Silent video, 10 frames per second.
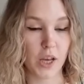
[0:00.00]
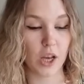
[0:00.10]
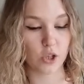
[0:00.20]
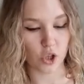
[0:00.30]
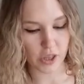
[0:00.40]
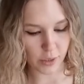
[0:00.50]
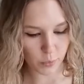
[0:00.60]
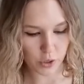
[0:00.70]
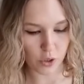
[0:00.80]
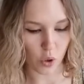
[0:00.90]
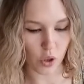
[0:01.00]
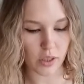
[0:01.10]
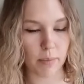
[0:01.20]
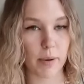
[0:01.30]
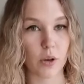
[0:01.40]
So that was all
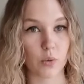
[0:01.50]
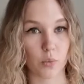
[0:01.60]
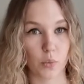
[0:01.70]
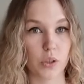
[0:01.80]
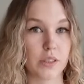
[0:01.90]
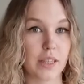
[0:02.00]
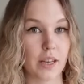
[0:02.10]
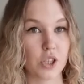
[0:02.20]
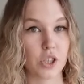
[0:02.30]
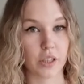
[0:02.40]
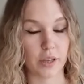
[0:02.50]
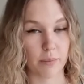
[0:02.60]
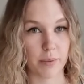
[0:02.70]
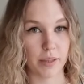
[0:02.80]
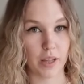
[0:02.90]
about what's actually
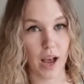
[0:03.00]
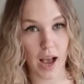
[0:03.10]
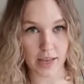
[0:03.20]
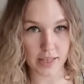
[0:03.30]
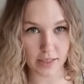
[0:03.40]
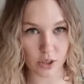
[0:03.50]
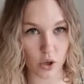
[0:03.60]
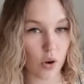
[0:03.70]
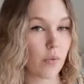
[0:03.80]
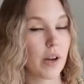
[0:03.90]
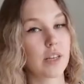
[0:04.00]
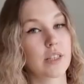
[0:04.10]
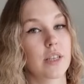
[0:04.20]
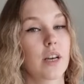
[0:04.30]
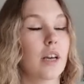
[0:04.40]
been asked of
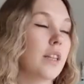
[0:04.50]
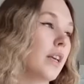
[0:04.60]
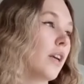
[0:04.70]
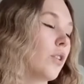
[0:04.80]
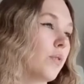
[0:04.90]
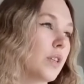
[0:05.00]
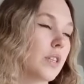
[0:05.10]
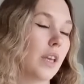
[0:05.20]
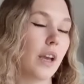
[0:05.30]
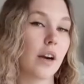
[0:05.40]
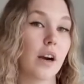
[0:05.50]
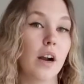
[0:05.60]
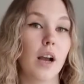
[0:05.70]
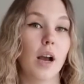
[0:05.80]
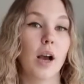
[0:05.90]
us in the end of this year.
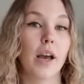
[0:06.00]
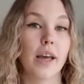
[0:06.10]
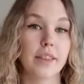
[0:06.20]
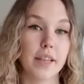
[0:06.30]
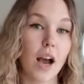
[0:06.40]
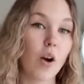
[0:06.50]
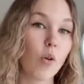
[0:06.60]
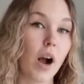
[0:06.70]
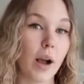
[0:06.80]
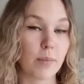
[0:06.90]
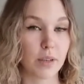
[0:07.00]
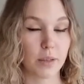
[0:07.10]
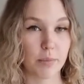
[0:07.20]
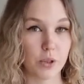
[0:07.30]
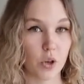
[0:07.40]
And now I'm going to
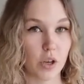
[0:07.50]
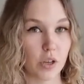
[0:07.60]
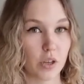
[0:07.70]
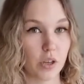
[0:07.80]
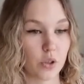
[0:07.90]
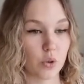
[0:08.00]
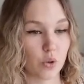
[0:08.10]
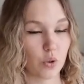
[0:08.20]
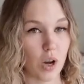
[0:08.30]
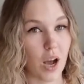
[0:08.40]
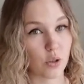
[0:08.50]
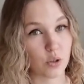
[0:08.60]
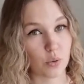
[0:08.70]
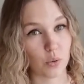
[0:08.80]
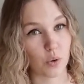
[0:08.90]
be talking to you how
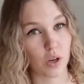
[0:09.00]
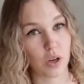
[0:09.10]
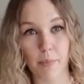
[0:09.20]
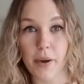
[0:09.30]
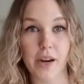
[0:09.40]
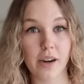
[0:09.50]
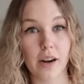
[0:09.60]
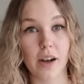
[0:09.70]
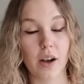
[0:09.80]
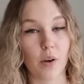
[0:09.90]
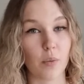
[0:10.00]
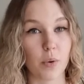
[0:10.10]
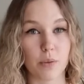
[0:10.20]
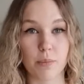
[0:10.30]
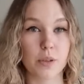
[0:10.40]
to prepare,
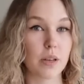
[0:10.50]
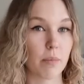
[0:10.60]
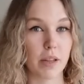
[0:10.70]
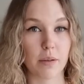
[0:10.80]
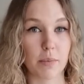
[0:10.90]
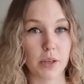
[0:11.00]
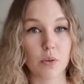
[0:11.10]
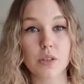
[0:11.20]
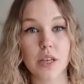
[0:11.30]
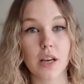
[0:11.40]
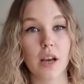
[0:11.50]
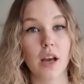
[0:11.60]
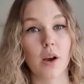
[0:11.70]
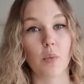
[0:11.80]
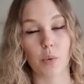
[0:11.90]
what books I'm going to be using,
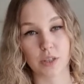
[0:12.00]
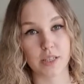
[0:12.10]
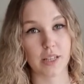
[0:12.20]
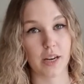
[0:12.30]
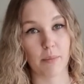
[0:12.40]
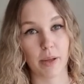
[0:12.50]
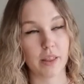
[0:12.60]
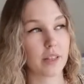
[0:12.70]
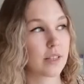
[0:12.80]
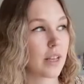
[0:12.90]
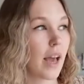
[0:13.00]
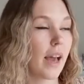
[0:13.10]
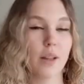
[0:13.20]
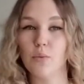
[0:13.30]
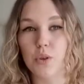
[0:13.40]
what study methods,
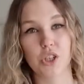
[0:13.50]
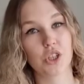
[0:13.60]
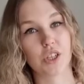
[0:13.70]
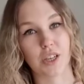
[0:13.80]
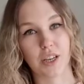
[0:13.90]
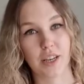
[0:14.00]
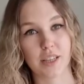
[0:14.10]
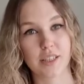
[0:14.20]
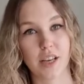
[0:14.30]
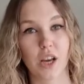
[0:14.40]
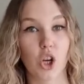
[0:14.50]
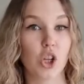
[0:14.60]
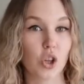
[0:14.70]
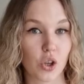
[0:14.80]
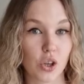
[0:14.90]
and which techniques
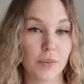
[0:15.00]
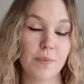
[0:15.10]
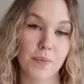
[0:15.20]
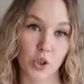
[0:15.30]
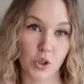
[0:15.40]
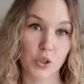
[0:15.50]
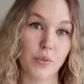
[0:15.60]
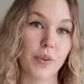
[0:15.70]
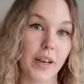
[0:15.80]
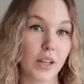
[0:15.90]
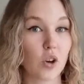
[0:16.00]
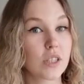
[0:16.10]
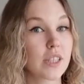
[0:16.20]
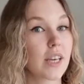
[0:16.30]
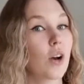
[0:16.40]
in order not to fail
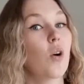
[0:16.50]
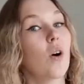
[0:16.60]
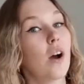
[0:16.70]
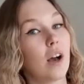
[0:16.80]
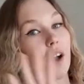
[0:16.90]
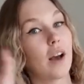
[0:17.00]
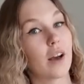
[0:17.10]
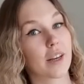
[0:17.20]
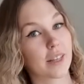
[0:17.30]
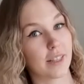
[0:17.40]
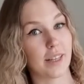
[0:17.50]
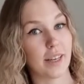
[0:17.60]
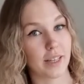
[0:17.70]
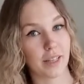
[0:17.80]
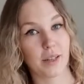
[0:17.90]
OSCE or
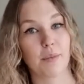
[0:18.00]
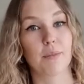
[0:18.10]
clinical